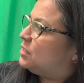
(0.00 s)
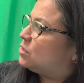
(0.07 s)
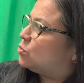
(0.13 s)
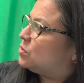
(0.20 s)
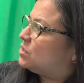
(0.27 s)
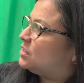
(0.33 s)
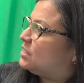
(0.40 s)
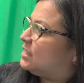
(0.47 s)

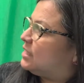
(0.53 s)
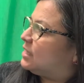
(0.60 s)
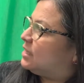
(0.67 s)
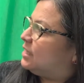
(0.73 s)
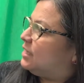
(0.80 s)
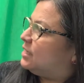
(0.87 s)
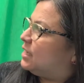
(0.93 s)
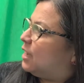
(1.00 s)
was
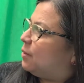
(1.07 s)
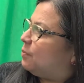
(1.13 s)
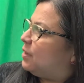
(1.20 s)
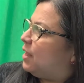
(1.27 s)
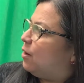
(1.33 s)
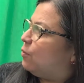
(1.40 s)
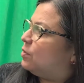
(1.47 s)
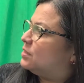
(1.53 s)
cleaned up,
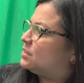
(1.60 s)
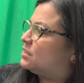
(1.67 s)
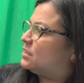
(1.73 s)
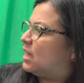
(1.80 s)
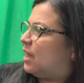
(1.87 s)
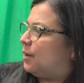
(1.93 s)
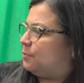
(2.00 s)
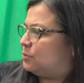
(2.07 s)
it was
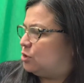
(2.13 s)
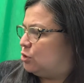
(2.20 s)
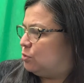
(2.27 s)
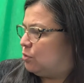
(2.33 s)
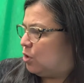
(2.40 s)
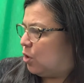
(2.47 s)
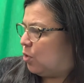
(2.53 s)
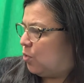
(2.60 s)
time to
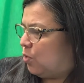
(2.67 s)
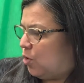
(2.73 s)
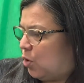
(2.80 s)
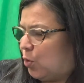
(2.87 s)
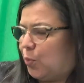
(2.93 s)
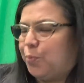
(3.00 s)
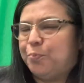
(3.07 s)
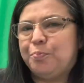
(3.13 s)
go
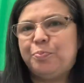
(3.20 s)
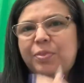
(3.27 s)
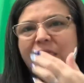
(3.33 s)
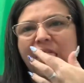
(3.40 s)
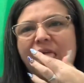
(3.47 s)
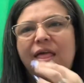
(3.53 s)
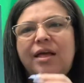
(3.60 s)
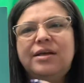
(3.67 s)
home.
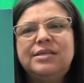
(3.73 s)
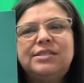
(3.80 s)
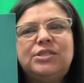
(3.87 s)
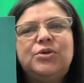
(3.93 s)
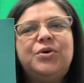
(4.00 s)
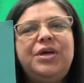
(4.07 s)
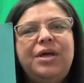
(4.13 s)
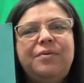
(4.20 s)

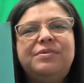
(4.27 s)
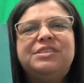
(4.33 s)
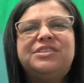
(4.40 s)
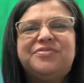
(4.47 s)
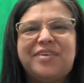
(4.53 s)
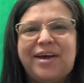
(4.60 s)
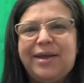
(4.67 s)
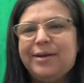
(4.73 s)
So he was
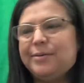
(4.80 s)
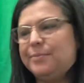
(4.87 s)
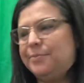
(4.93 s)
fine.